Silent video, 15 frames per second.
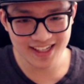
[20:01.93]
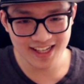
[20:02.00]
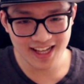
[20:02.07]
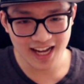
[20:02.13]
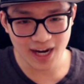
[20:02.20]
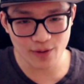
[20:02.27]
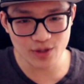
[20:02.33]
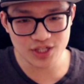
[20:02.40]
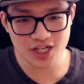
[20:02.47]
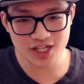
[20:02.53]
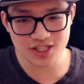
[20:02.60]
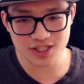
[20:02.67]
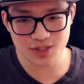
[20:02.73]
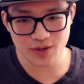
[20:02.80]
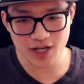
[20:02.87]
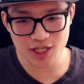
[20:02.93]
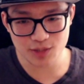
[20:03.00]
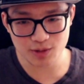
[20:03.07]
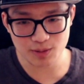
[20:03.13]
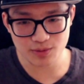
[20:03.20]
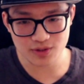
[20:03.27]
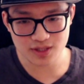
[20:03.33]
I would change this to
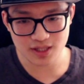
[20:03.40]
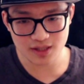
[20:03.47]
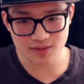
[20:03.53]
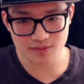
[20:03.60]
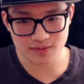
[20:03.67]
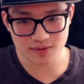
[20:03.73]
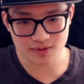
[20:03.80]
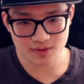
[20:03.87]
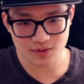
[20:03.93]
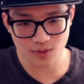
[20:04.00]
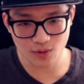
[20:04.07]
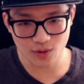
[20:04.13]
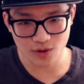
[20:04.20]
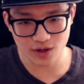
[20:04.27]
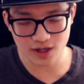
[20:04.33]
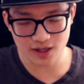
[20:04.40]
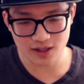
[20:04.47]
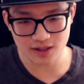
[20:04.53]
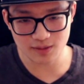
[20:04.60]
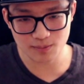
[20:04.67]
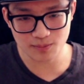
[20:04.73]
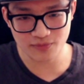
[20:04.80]
HP percent. Or
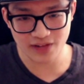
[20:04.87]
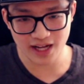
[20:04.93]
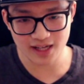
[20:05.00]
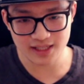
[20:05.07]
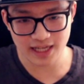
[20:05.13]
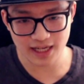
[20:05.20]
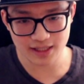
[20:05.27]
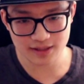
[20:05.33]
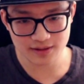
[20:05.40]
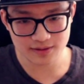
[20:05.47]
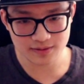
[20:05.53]
flat attack.